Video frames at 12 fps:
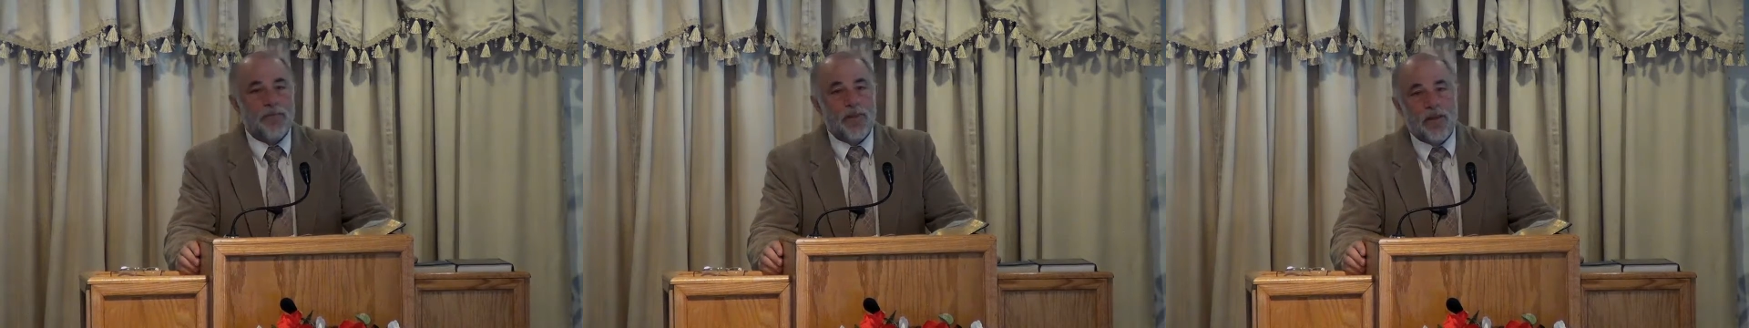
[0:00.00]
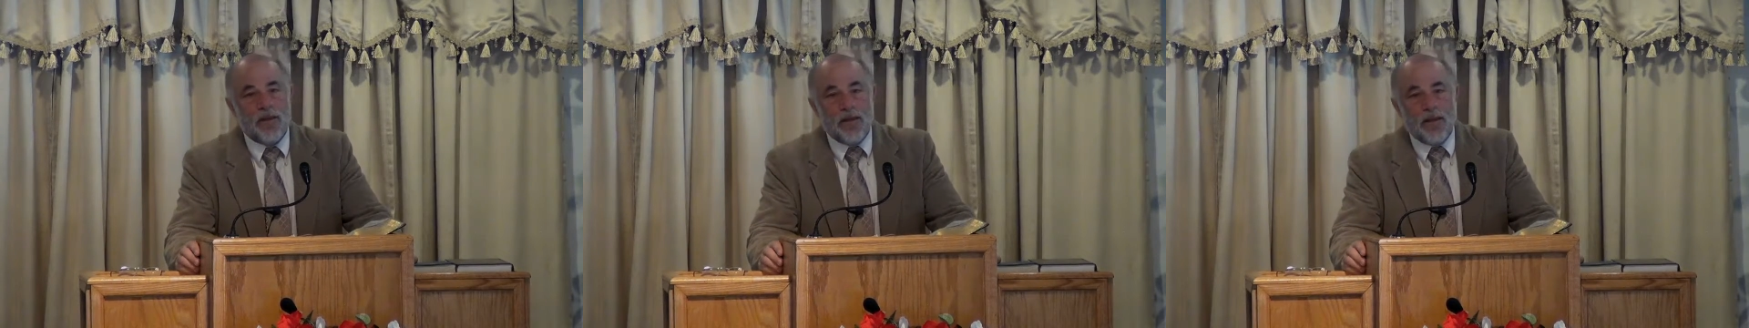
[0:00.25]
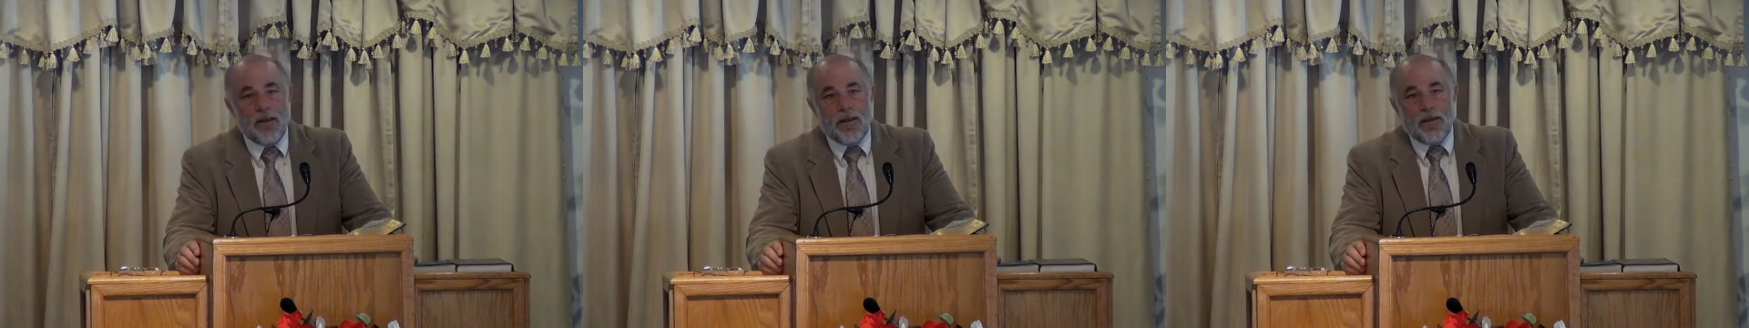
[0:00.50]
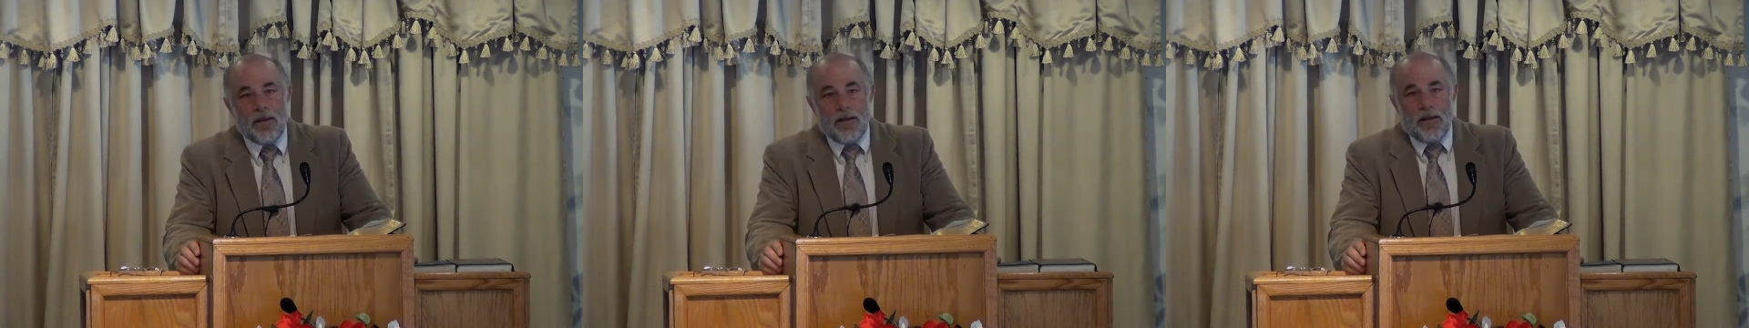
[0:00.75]

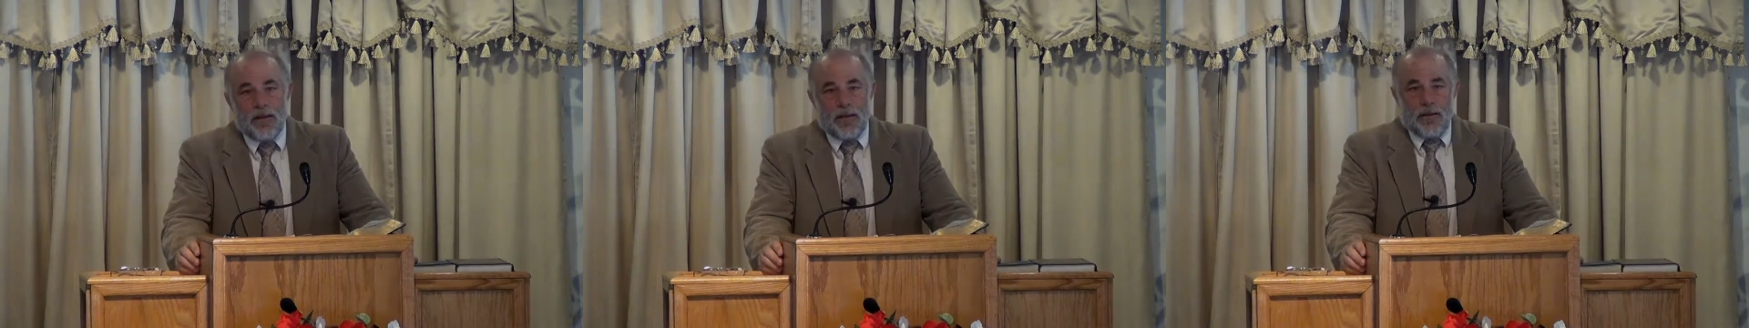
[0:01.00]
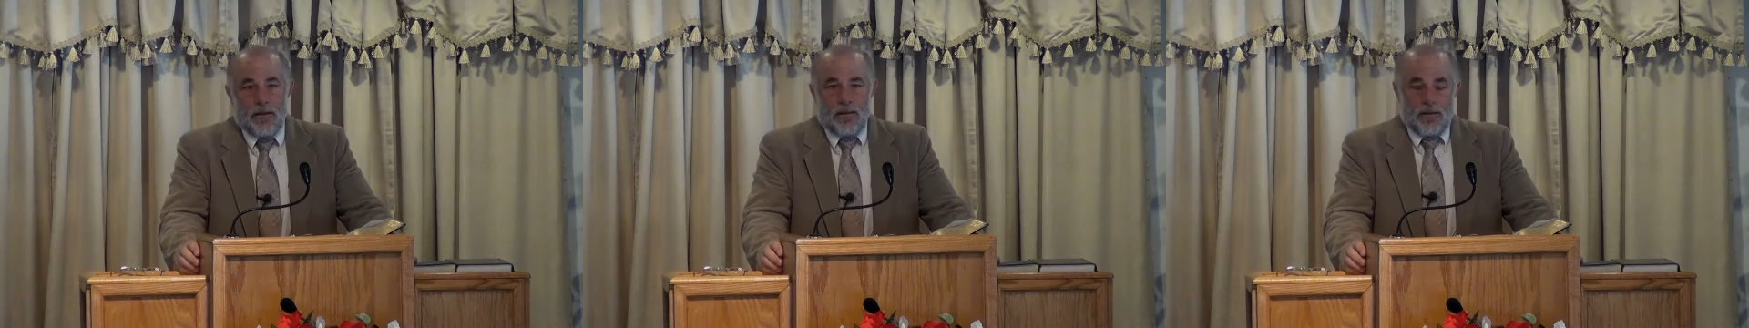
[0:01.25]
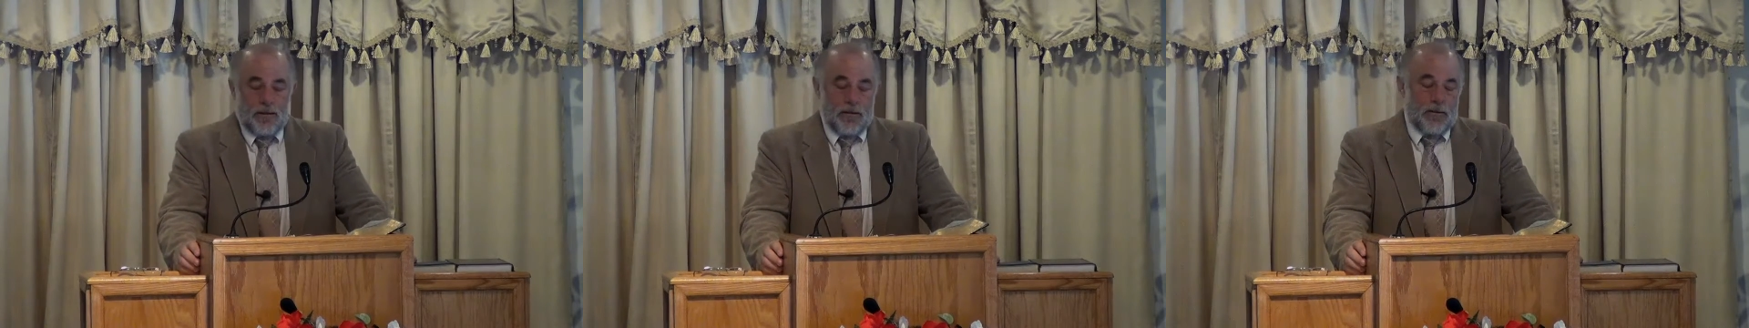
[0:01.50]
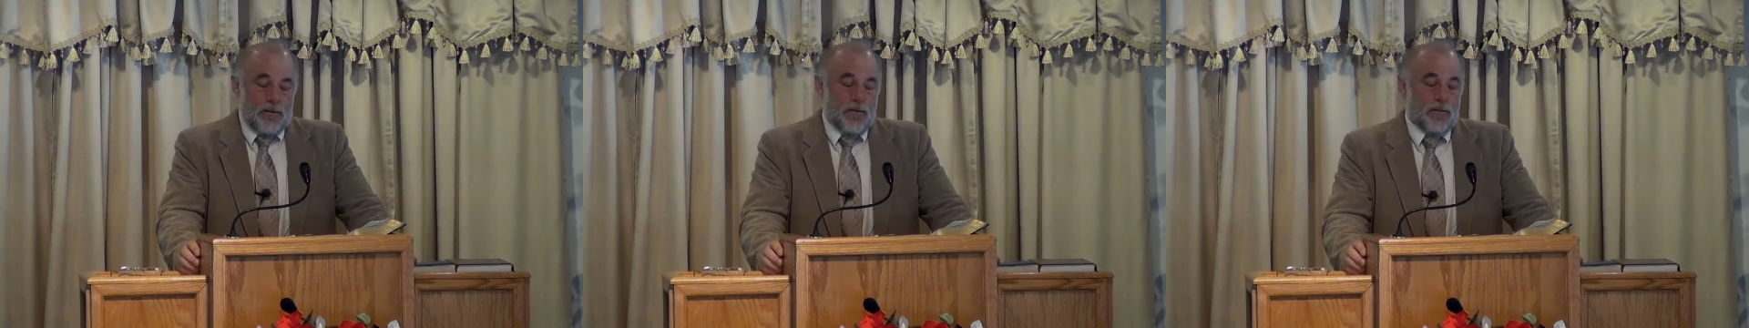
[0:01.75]

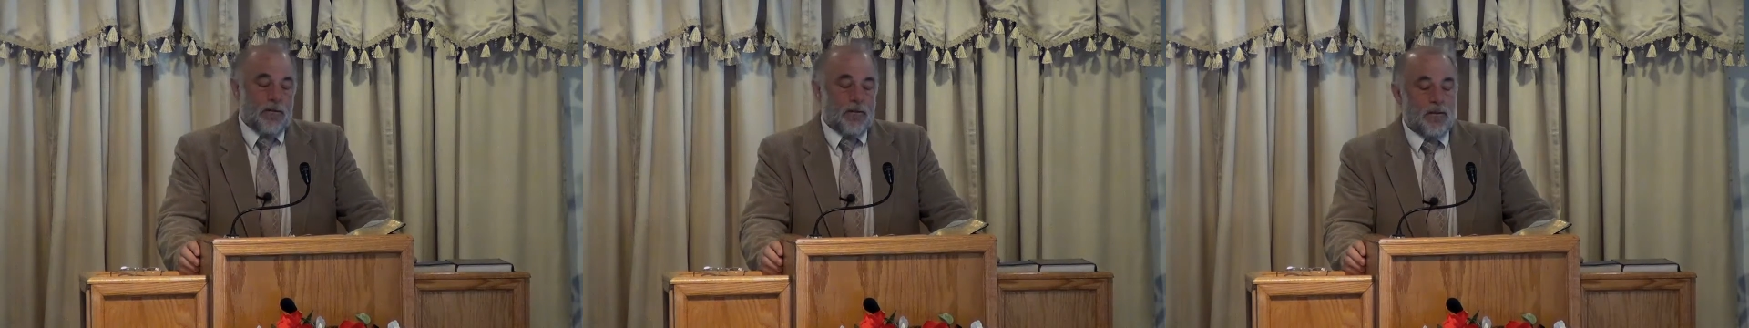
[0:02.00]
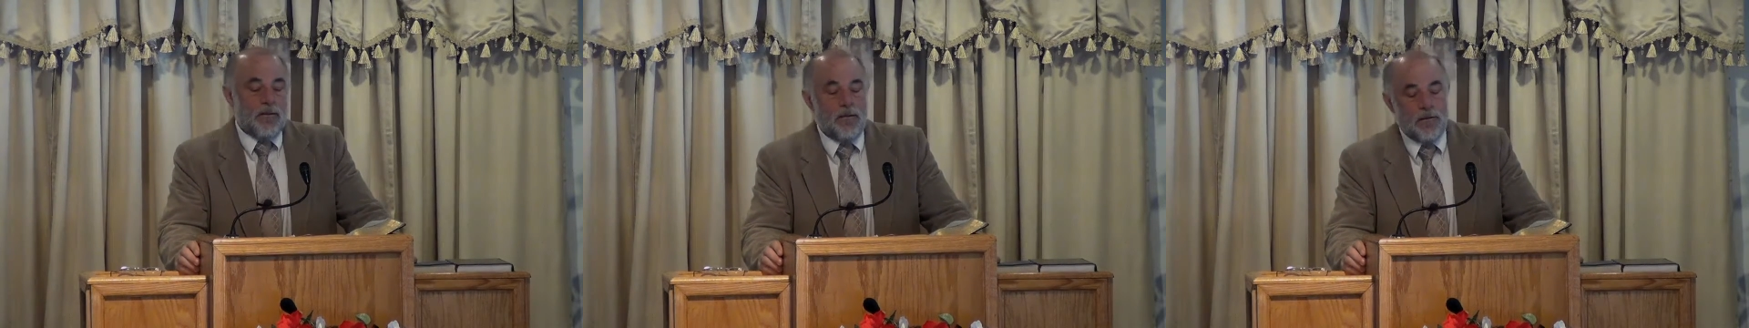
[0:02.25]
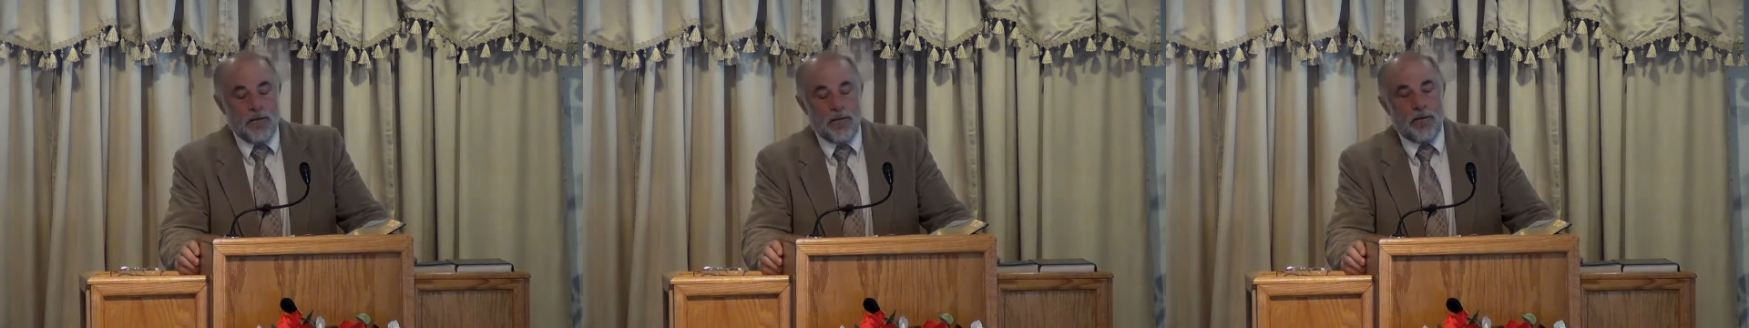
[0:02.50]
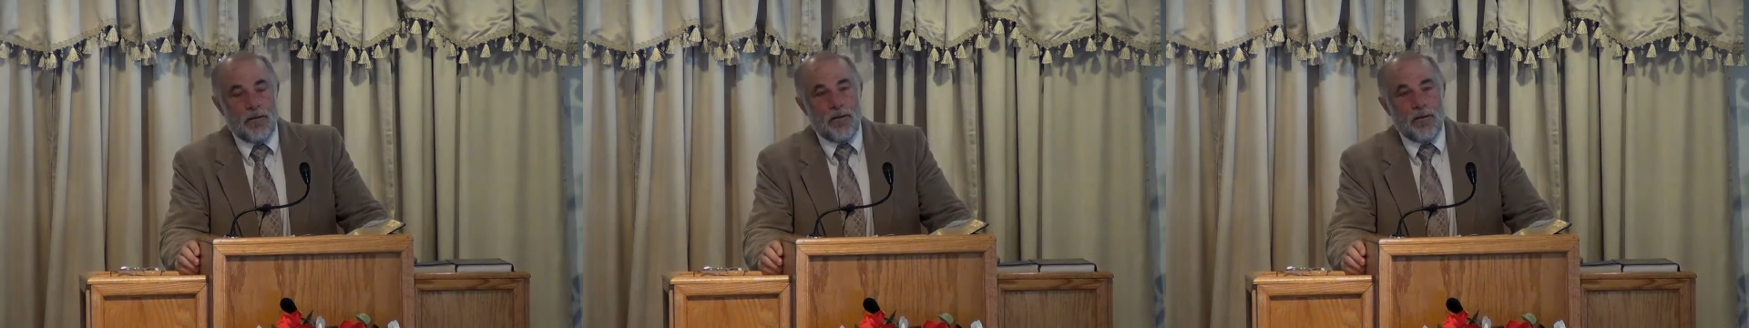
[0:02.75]
No one is speaking in this clip.